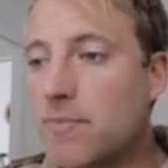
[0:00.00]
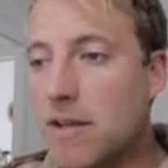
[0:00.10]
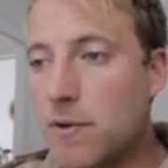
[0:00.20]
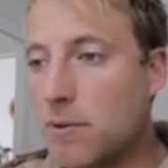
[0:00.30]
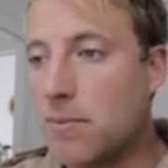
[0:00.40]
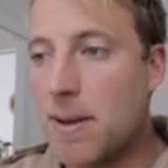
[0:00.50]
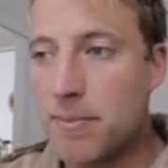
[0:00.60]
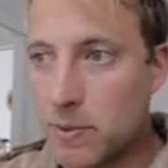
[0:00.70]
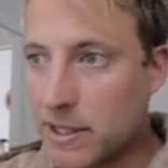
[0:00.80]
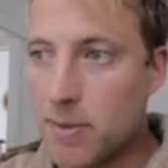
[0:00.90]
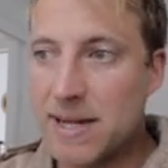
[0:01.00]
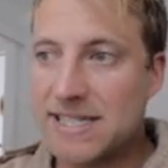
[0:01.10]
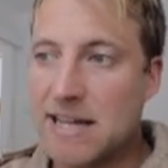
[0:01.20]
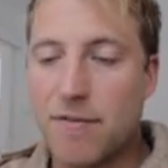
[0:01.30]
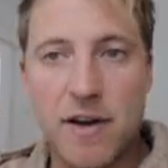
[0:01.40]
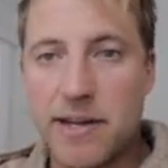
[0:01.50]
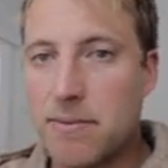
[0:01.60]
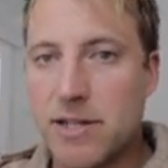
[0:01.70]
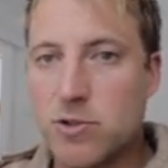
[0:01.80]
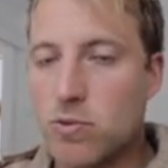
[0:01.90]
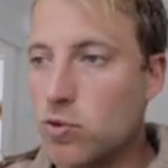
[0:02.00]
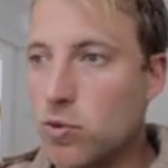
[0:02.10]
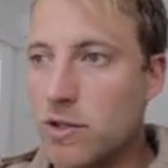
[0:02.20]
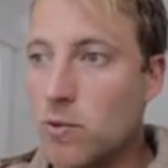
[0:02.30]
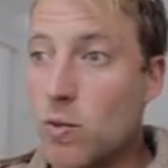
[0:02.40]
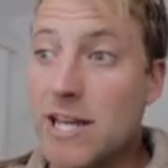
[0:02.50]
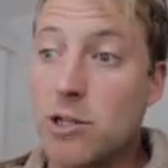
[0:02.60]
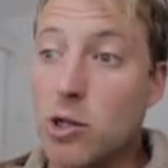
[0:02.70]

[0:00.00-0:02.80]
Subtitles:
If we remember, we go back to that fundamental rule that where you